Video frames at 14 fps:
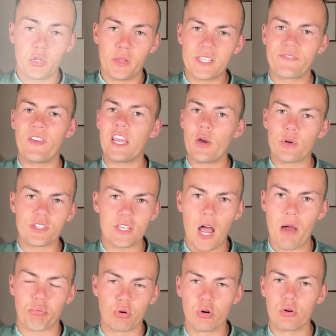this video is
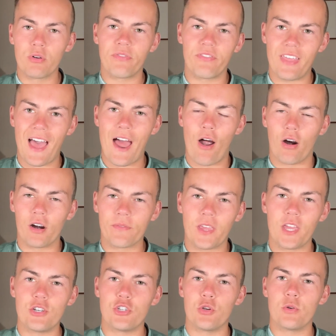not proof that
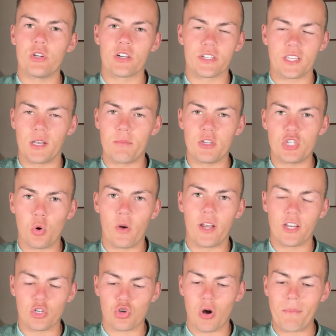RFK Jr. is going to be
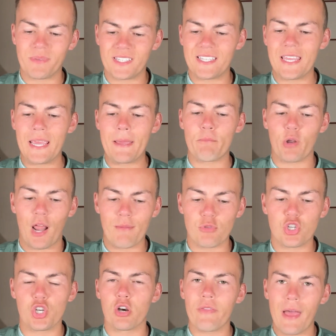joining Trump's team, but I'm
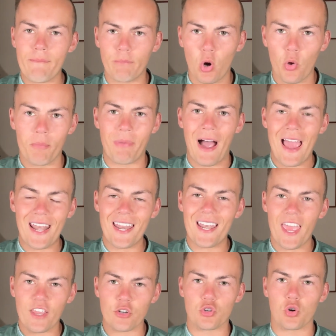sure that both Biden
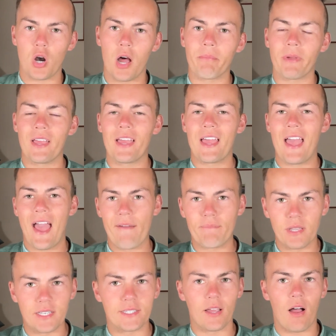and Trump have
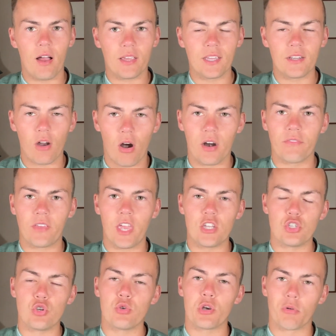been talking to RFK
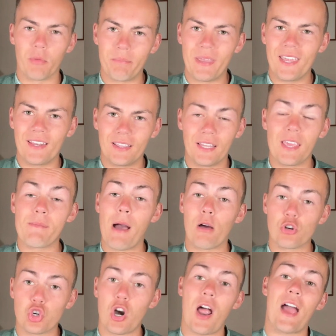Jr. repeatedly about
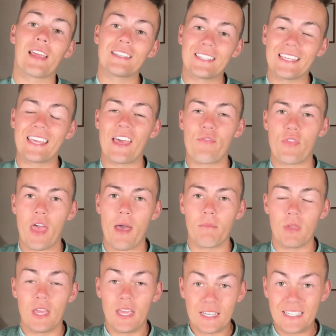trying to get
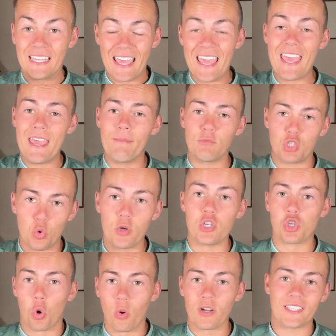him to
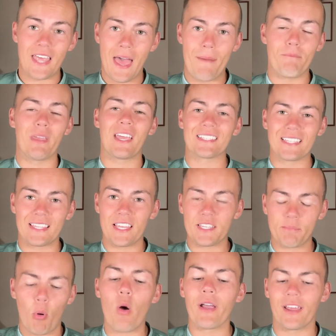endorse them. Because at this
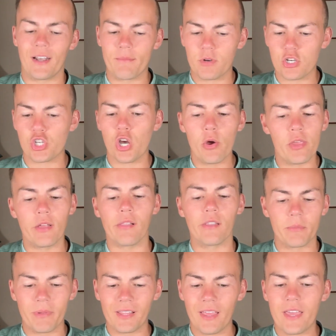point, and I'm going to show you a
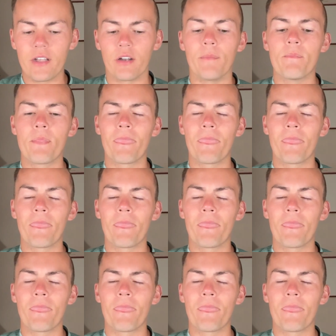little bit later,